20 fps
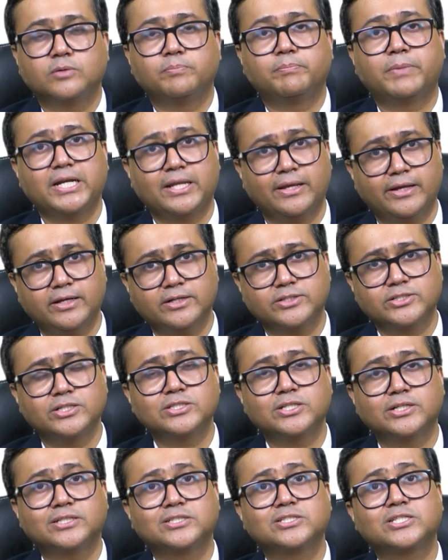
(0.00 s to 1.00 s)
But here,
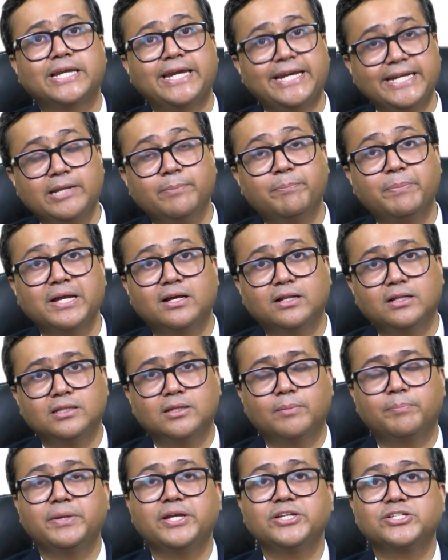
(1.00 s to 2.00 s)
since it's
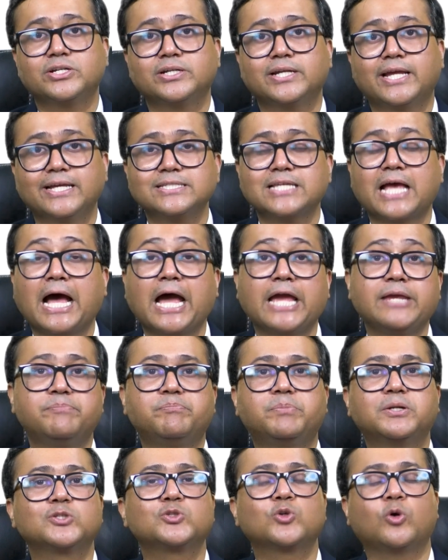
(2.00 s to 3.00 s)
atypical, the patient has
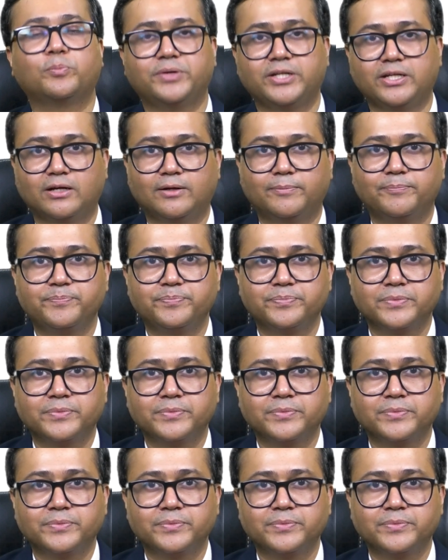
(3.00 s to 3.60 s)
hypersomnia.